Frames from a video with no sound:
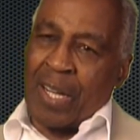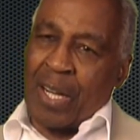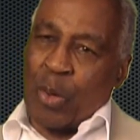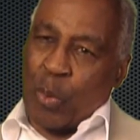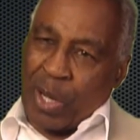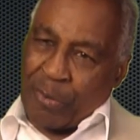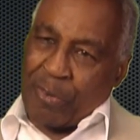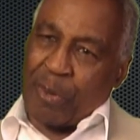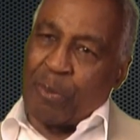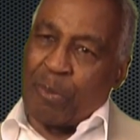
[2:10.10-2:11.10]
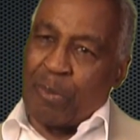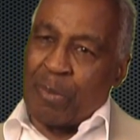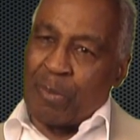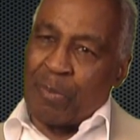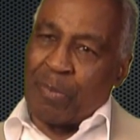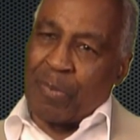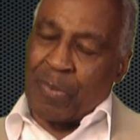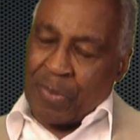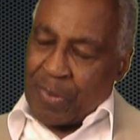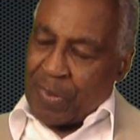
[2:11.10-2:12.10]
away from
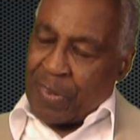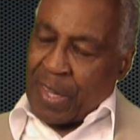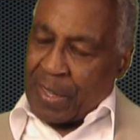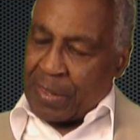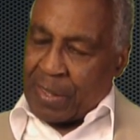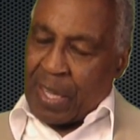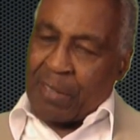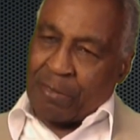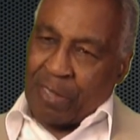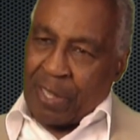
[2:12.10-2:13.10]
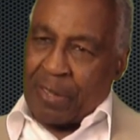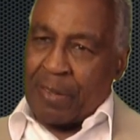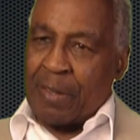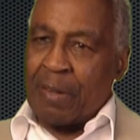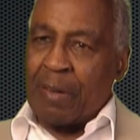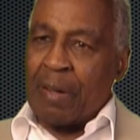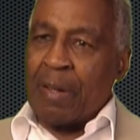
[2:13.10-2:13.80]
that confine. Right.